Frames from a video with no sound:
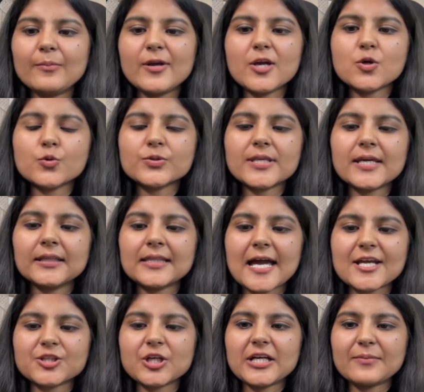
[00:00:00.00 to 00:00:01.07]
using the
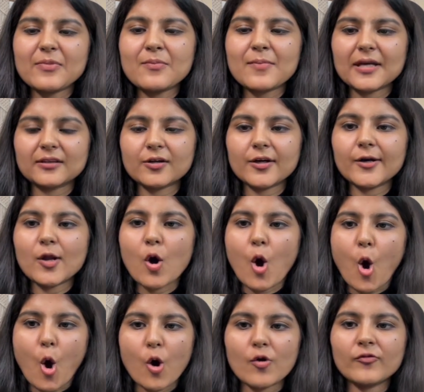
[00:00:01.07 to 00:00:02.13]
HTTP method
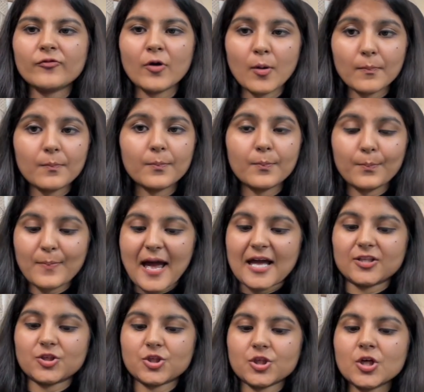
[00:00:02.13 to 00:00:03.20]
of
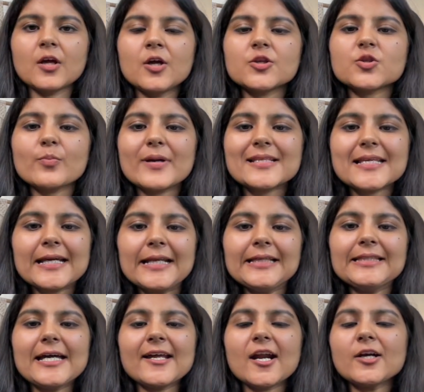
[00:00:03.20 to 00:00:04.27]
patch. So
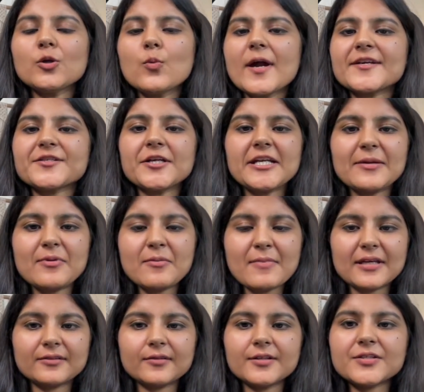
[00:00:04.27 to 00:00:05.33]
basically there are two HTTP
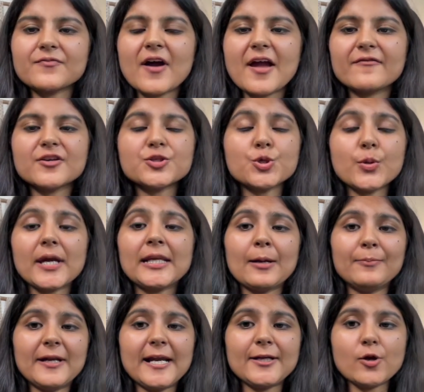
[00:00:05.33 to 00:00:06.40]
methods by which you can
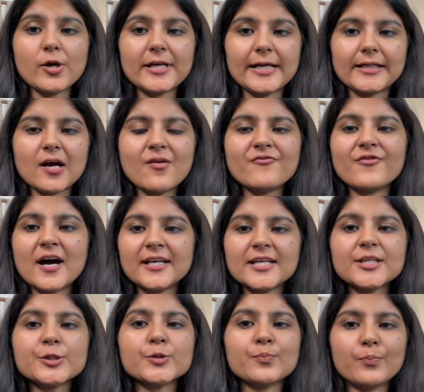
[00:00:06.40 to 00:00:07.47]
update your data. One
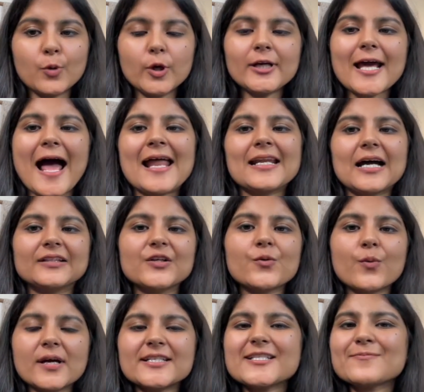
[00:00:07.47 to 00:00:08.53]
is put and other
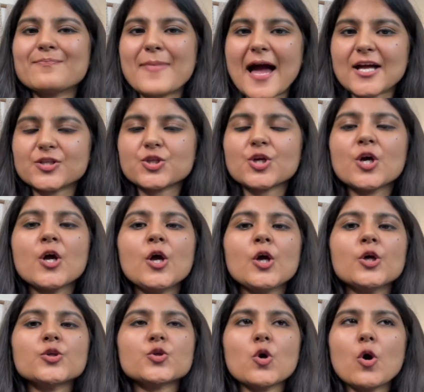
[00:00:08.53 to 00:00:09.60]
one is patch.
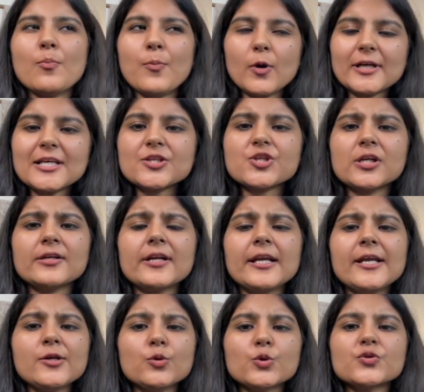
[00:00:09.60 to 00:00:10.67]
So put is
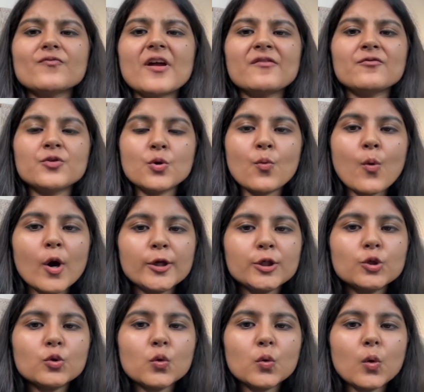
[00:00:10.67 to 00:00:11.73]
generally used when you
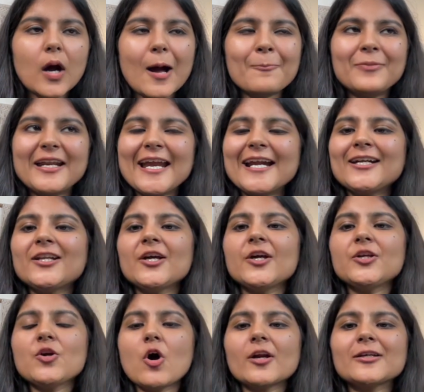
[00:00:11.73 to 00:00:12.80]
want to update
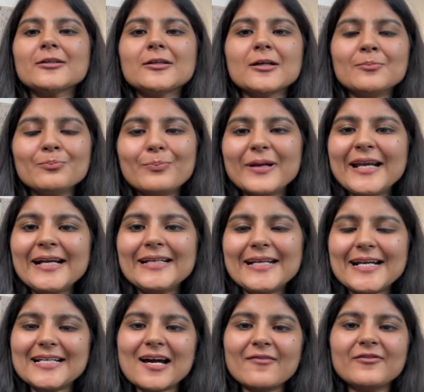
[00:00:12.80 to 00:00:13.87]
your complete
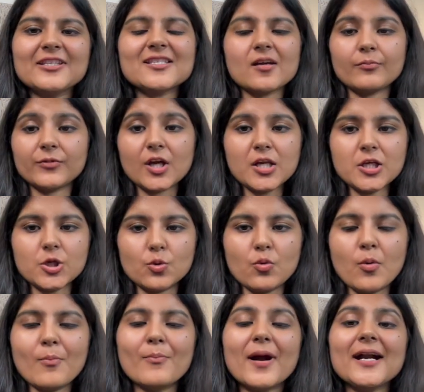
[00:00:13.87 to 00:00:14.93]
data with something
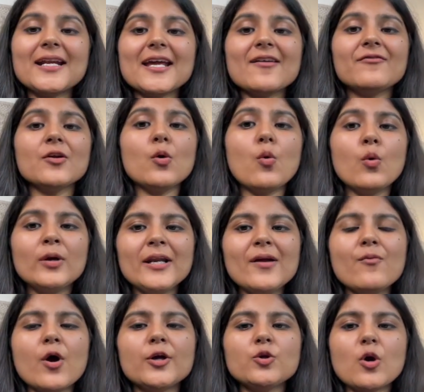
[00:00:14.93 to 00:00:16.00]
new. But if you only
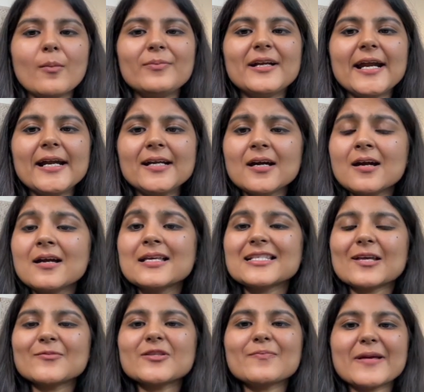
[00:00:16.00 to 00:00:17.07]
want to update
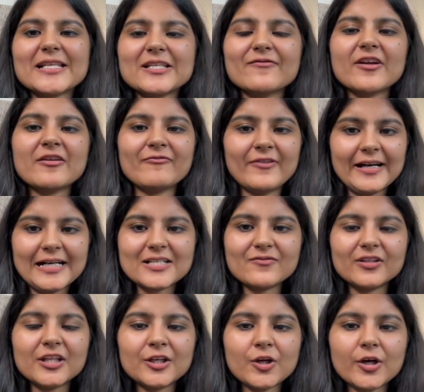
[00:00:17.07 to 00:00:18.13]
some specific fields
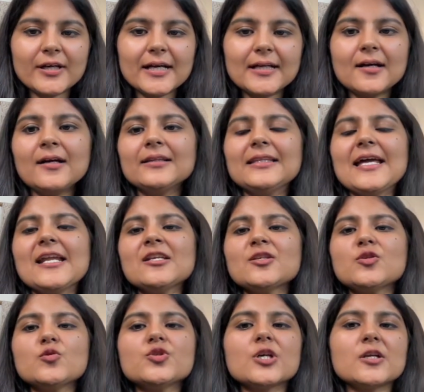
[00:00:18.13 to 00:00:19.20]
within your data,
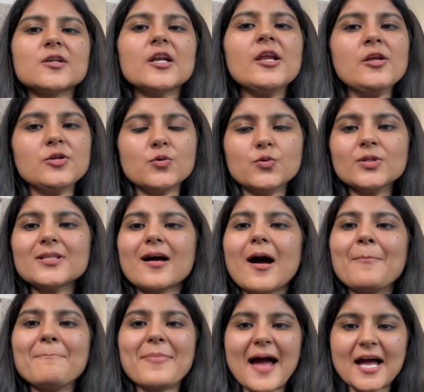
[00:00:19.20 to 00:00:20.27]
then you generally use
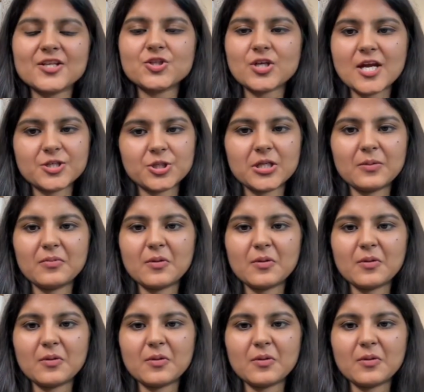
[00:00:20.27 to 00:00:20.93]
a patch HTTP